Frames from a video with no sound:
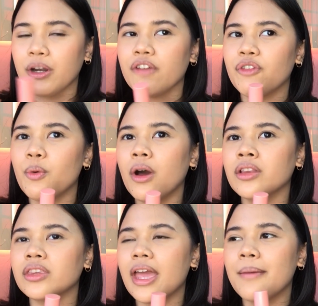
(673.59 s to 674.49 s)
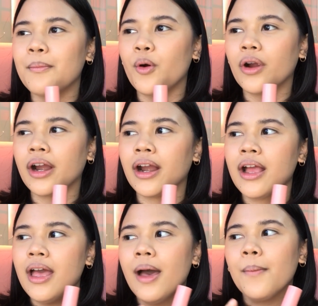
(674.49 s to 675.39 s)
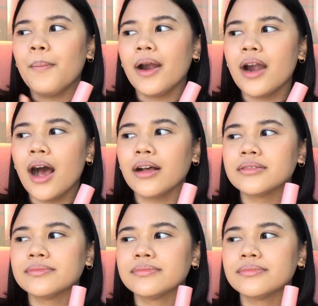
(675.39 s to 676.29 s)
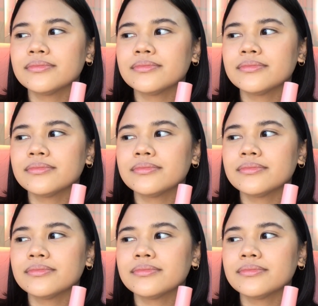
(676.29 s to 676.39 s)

Pero if you want a more parang